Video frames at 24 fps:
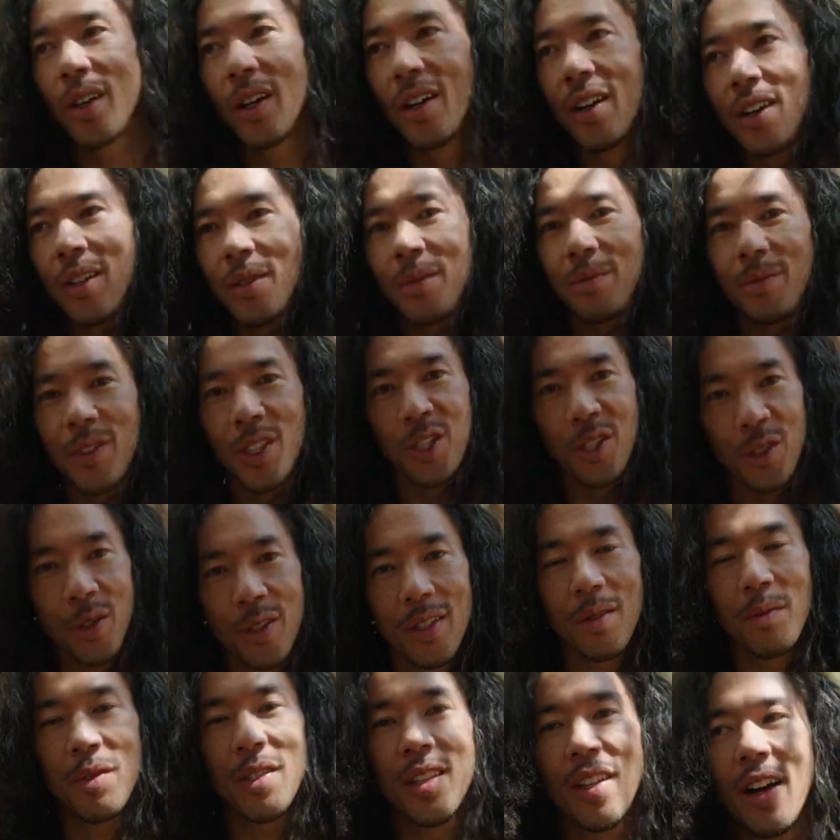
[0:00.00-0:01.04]
go shoot
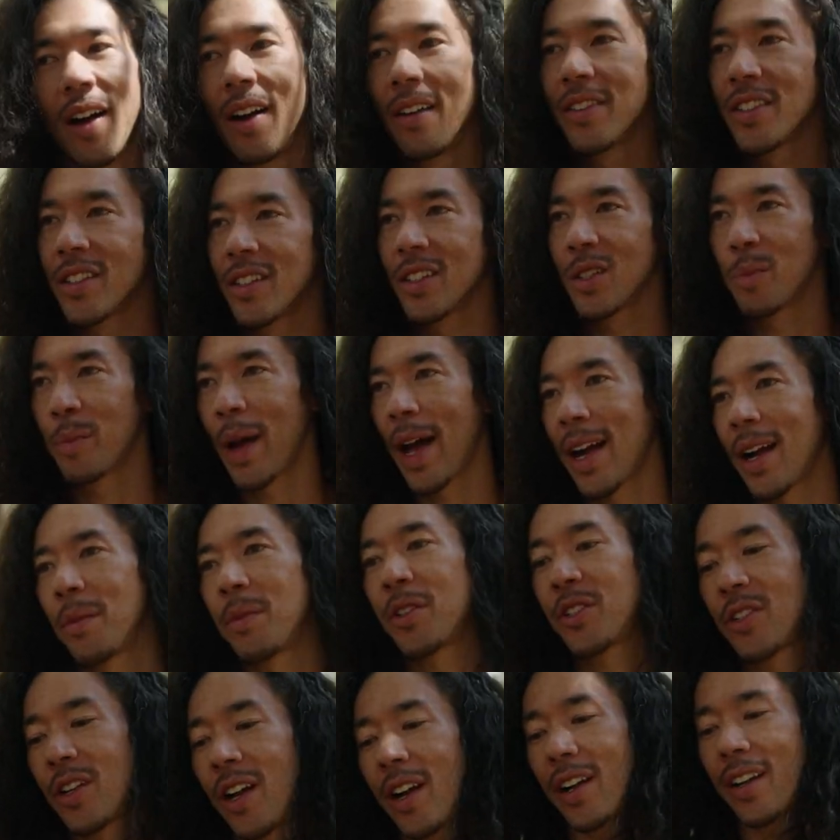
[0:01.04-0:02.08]
some stuff. So let's pack up the
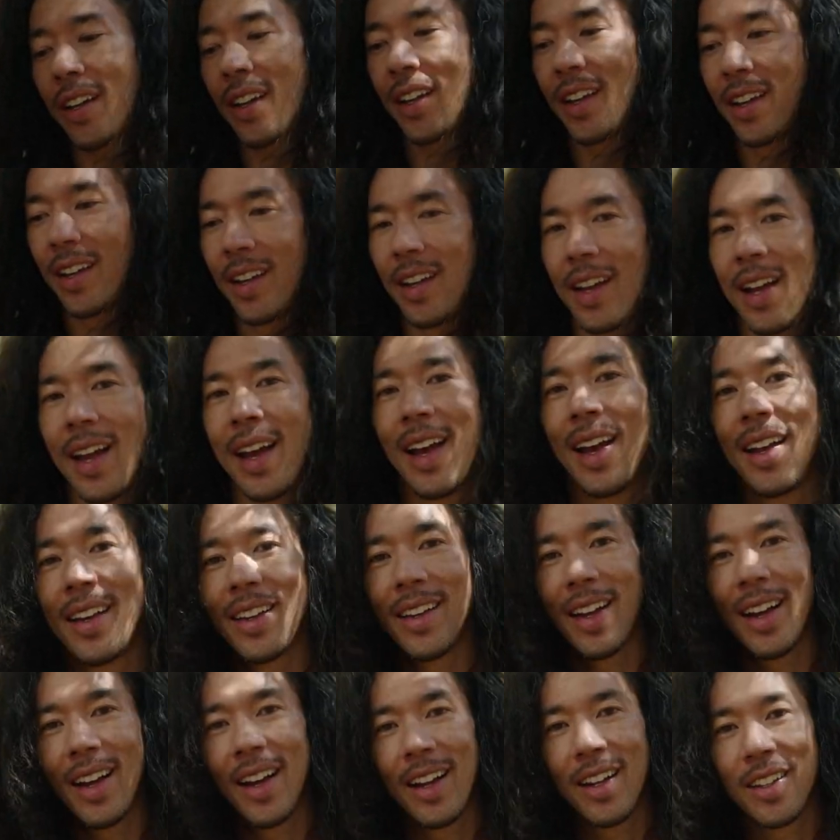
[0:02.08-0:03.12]
truck and
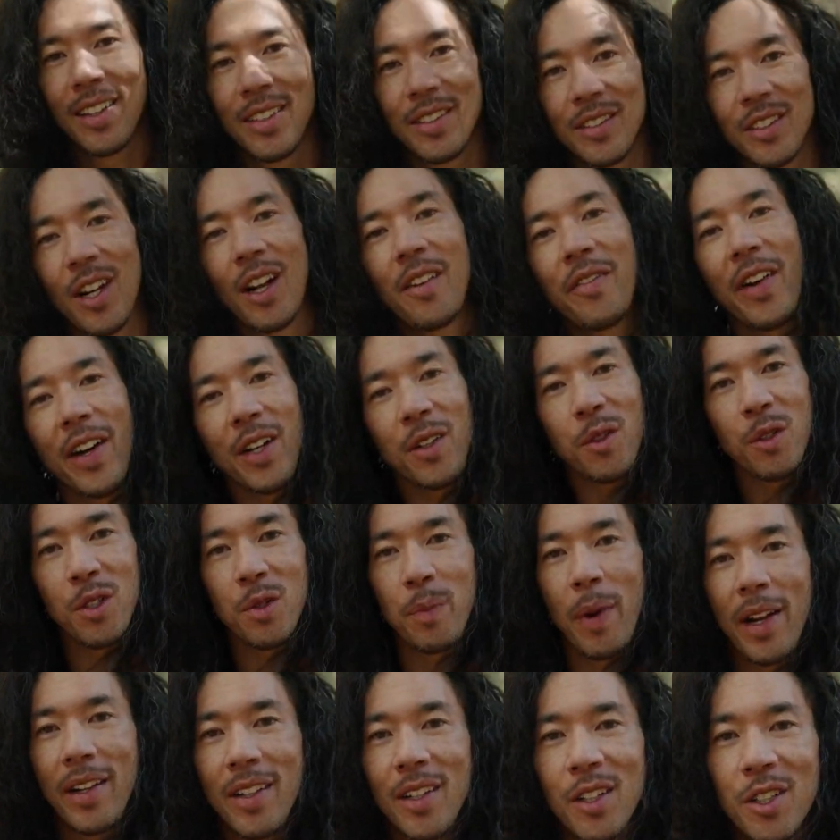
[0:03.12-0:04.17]
uh, try to find a cool
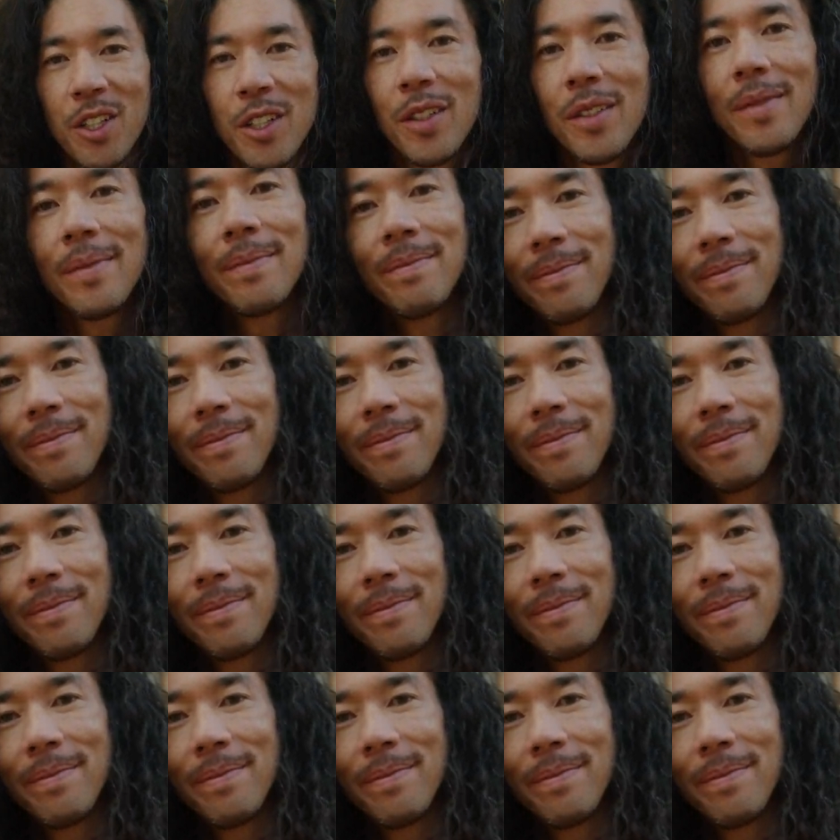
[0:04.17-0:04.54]
spot to go shoot.